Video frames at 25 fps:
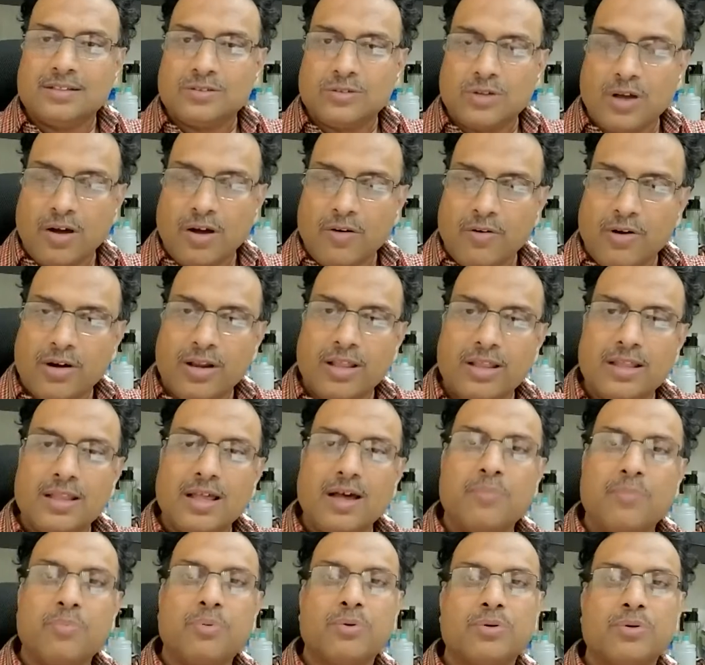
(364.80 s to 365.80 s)
So what are
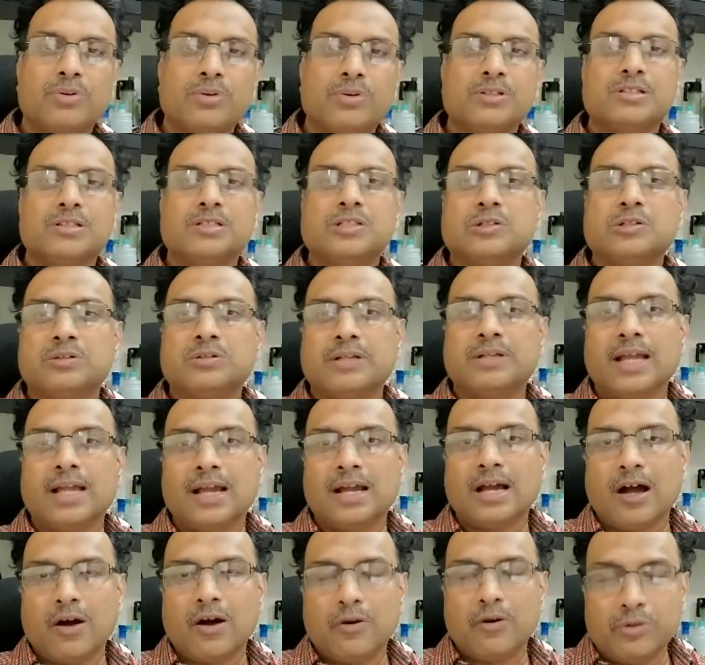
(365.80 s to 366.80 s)
the approaches you
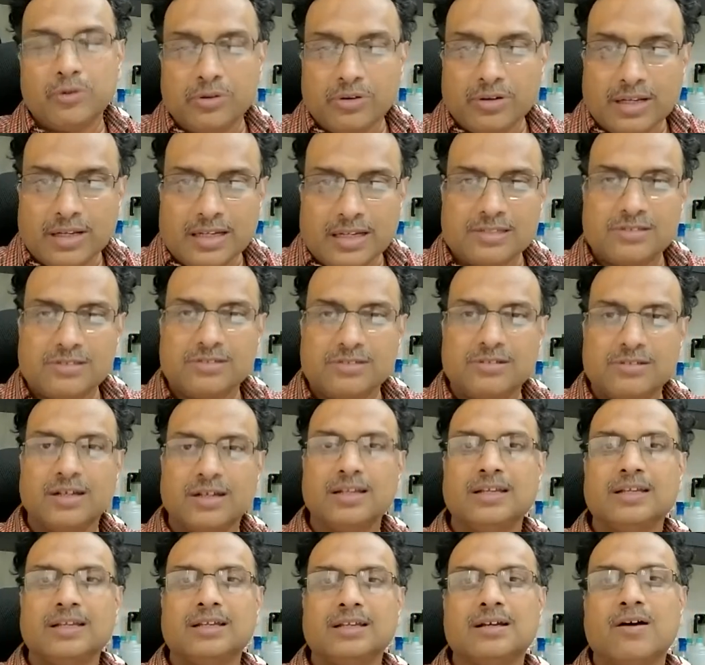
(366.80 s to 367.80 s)
take? How do you really
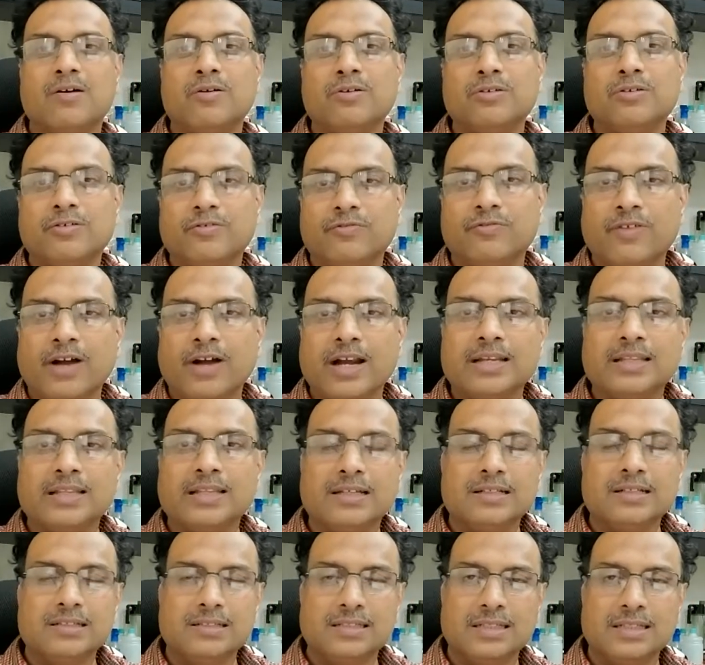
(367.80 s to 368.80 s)
study? How do you find the
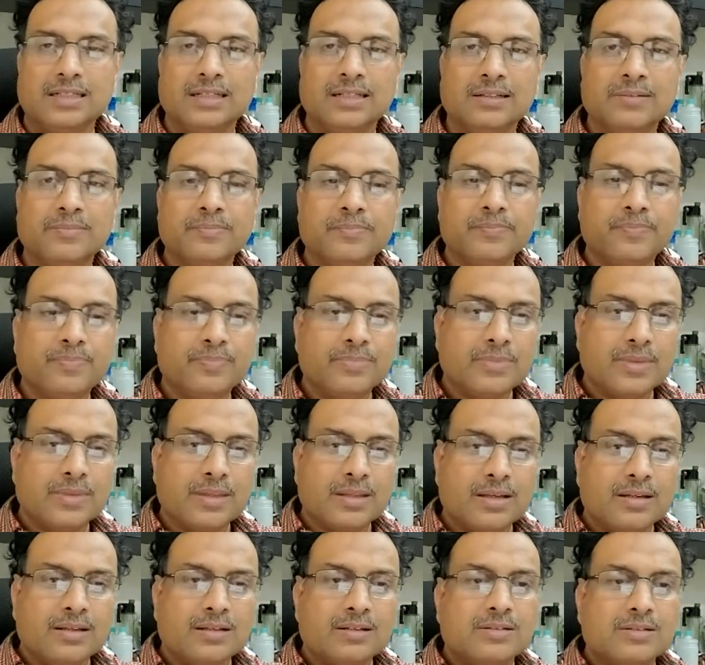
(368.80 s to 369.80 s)
gene?
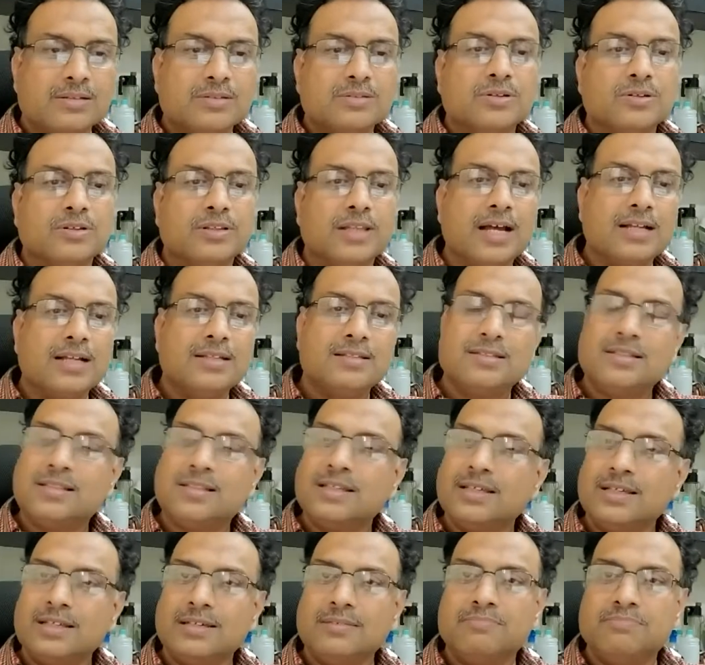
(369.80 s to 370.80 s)
So that's
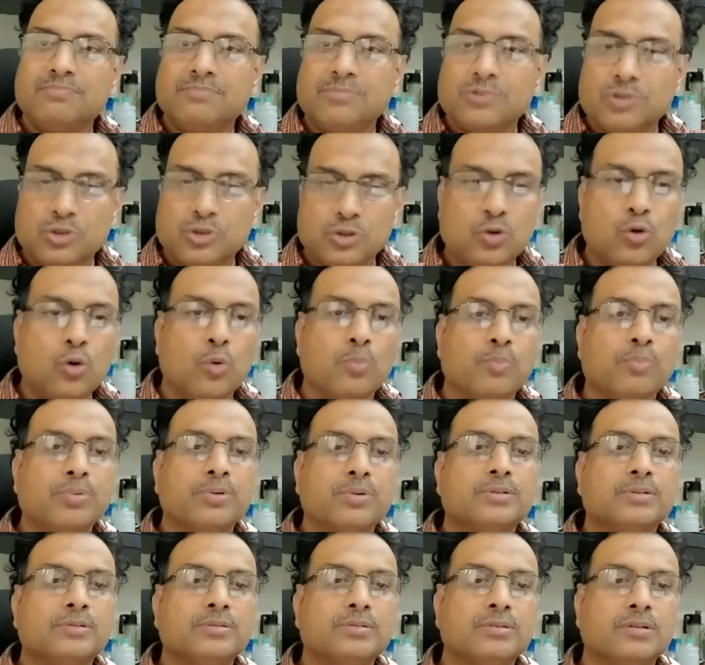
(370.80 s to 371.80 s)
the scope.
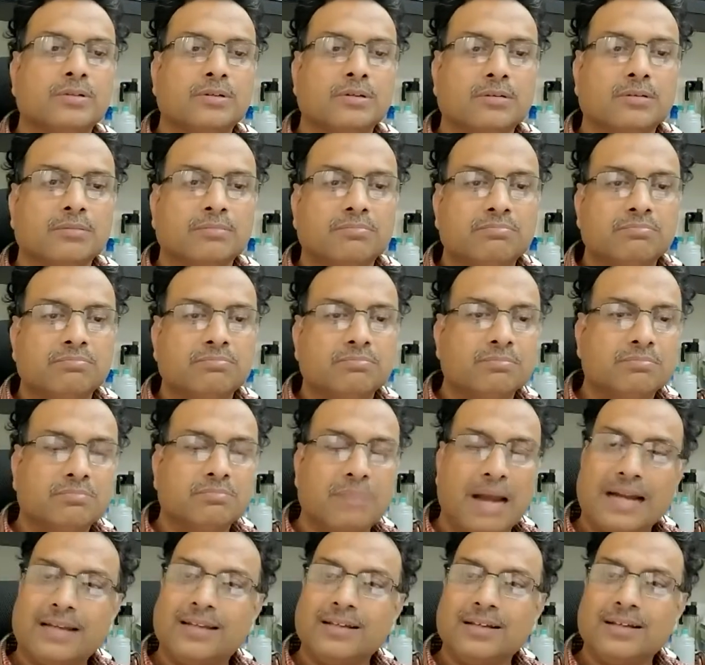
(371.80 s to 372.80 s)
So
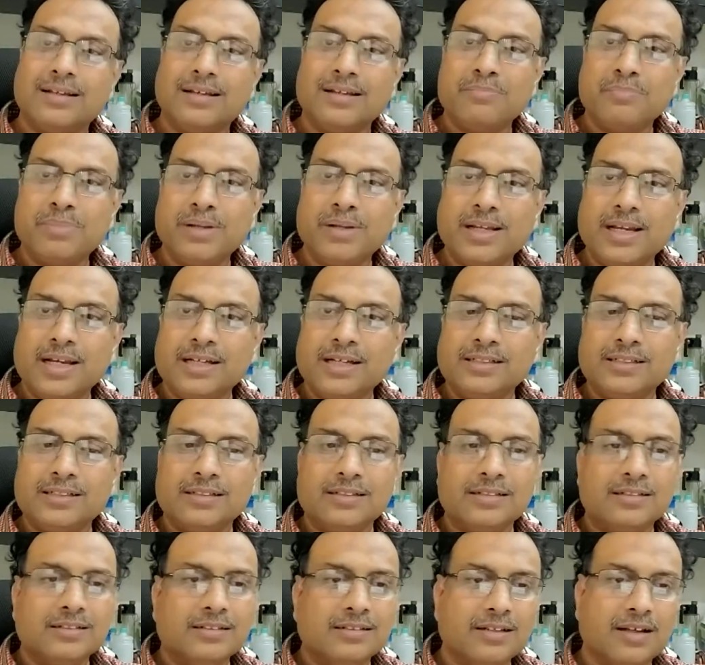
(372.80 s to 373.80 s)
practical
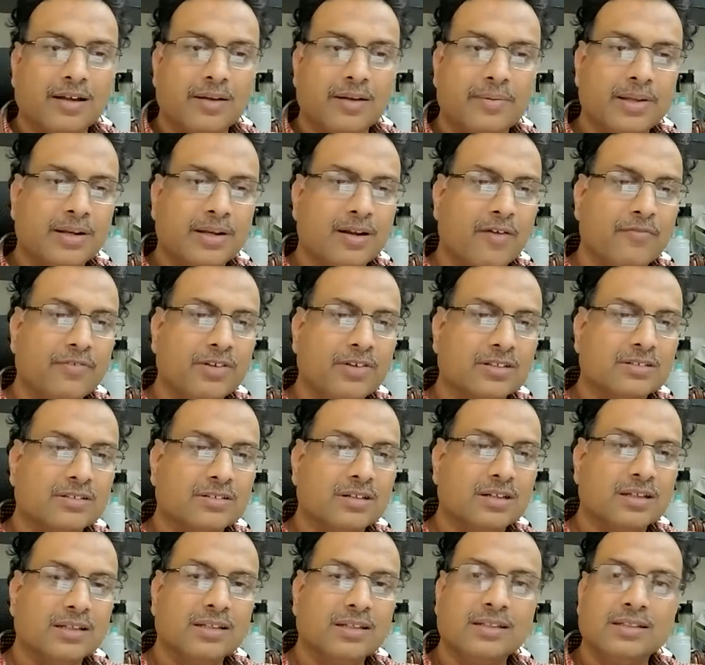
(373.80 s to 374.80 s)
implication, I mean,
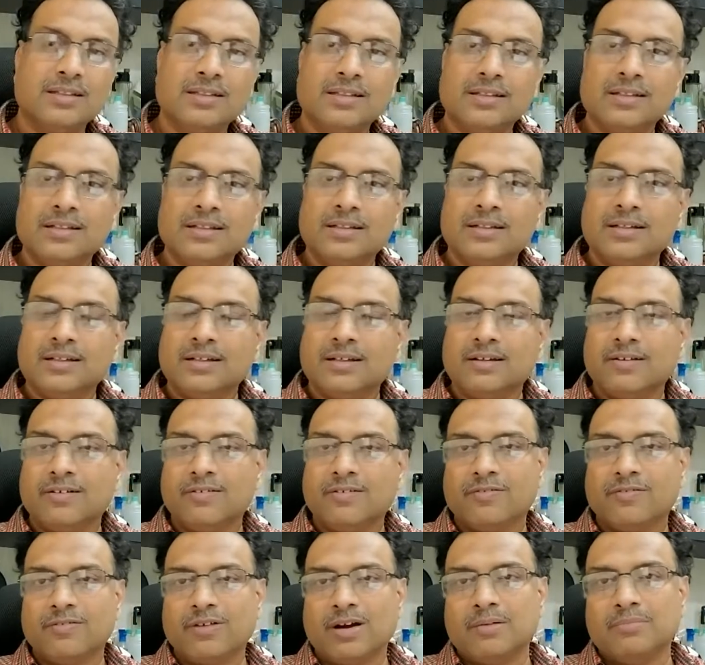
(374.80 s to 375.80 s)
obviously
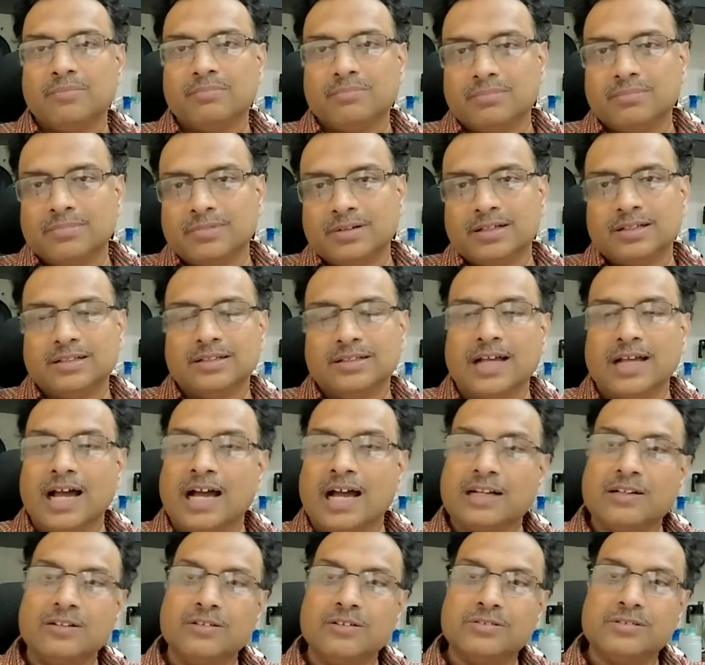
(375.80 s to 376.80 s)
from
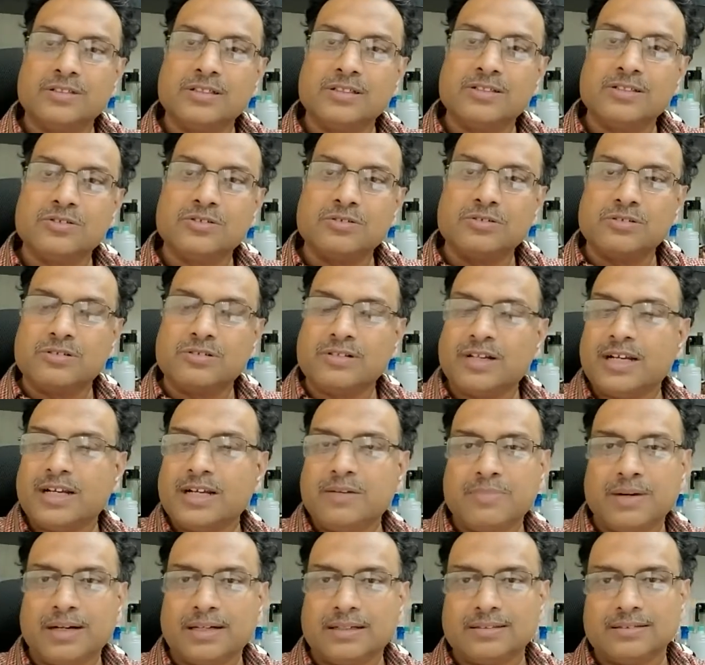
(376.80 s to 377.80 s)
diagnosis to
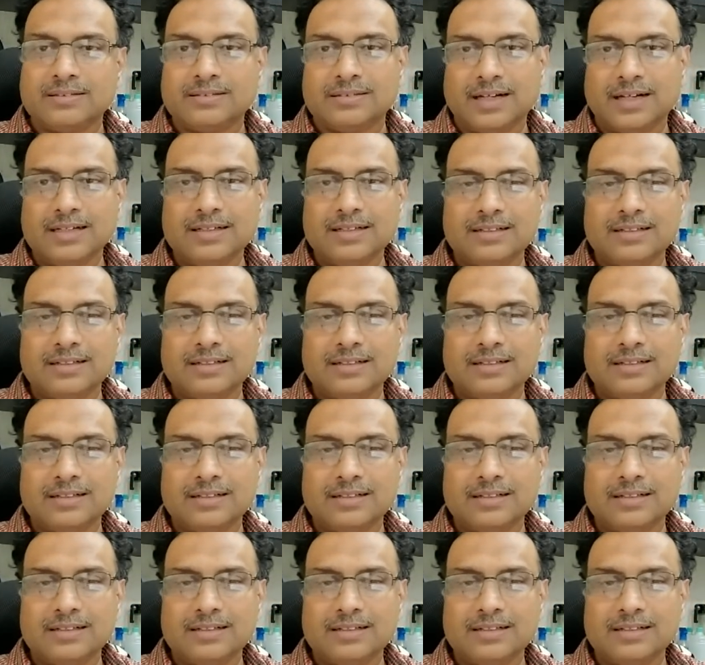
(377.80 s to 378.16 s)
treatment, right?